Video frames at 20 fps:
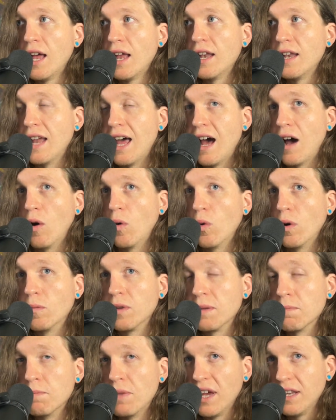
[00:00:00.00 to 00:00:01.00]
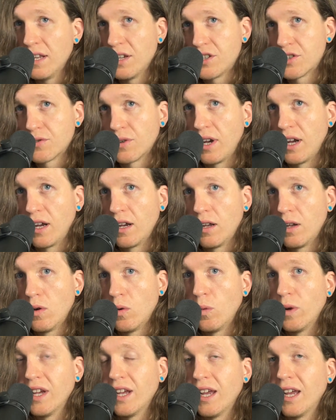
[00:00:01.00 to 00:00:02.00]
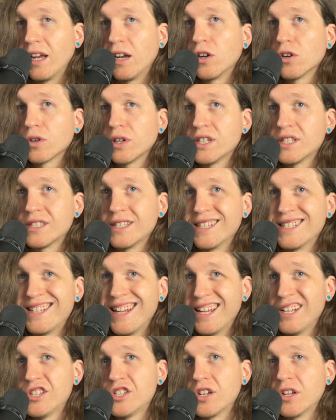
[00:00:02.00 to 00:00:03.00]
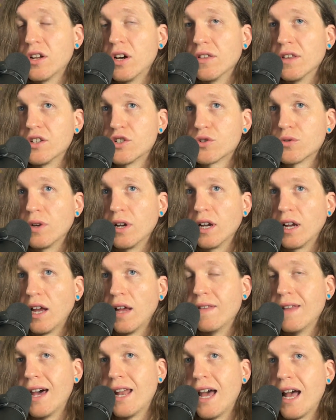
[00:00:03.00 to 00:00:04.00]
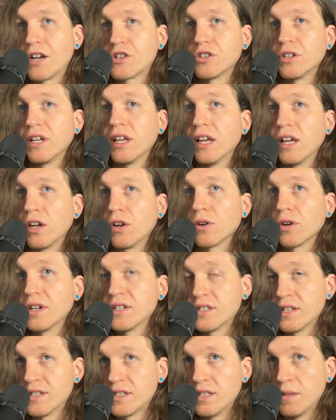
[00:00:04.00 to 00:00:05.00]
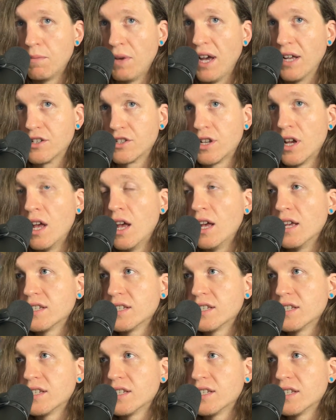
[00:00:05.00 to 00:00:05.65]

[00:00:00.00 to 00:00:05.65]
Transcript: Now, when we bend a string, we increase the tension on the string, and that actually increases the pitch.